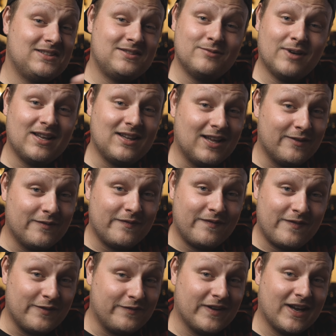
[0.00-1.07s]
Do I
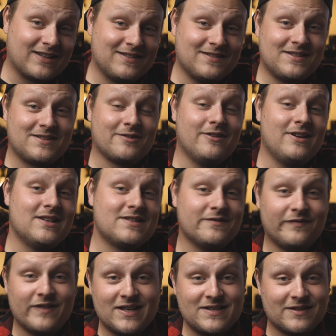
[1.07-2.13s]
love the fact that the screen
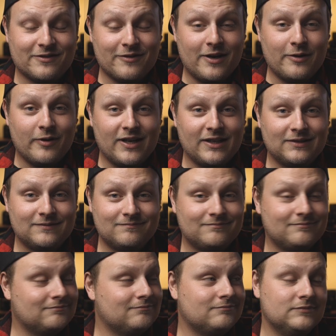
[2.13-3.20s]
isn't facing the right way?
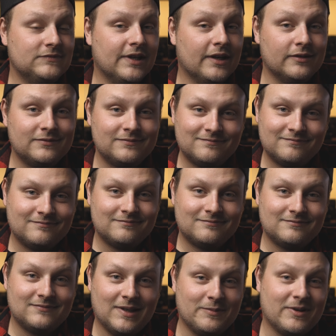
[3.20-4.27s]
No,
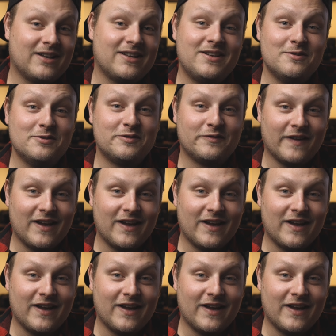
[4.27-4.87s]
I'm not a huge